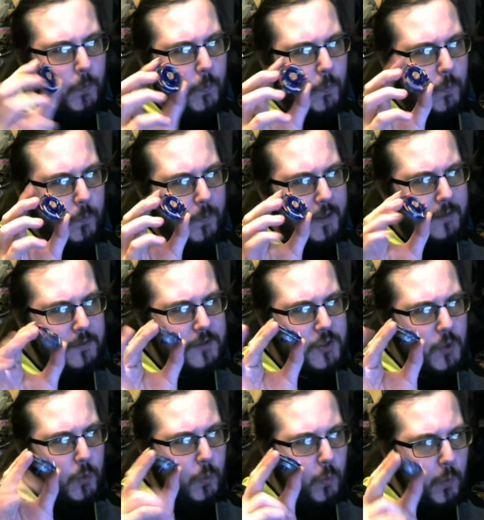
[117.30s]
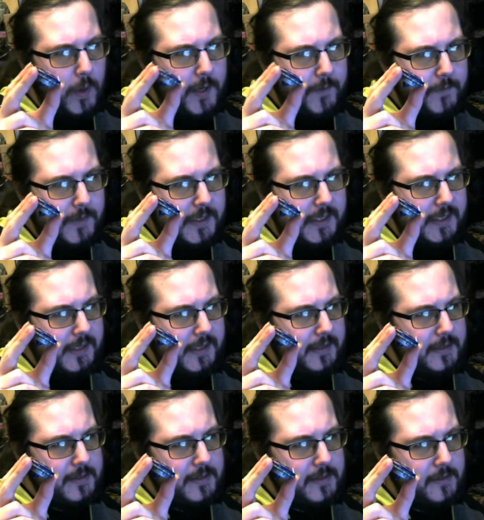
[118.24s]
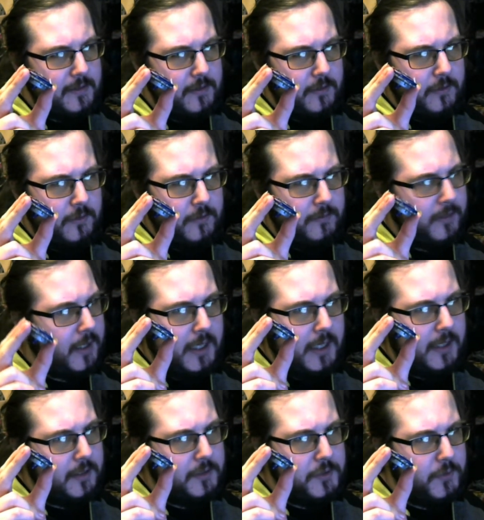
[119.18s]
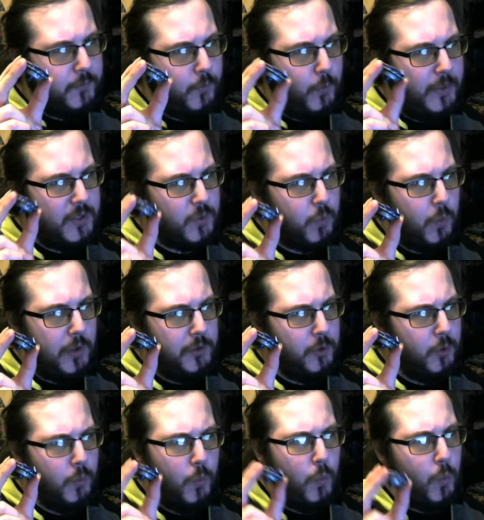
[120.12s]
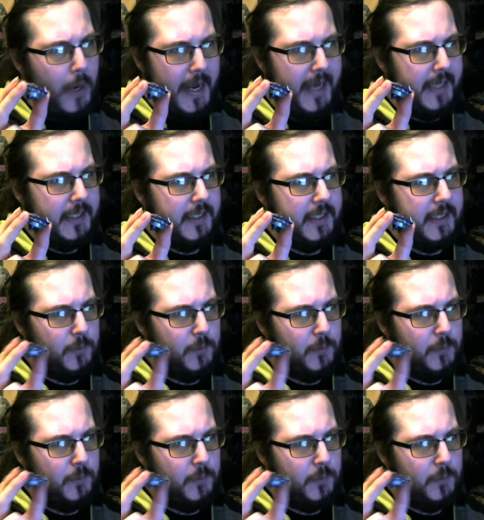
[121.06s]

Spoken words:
whereas one of these, regardless of which one or when it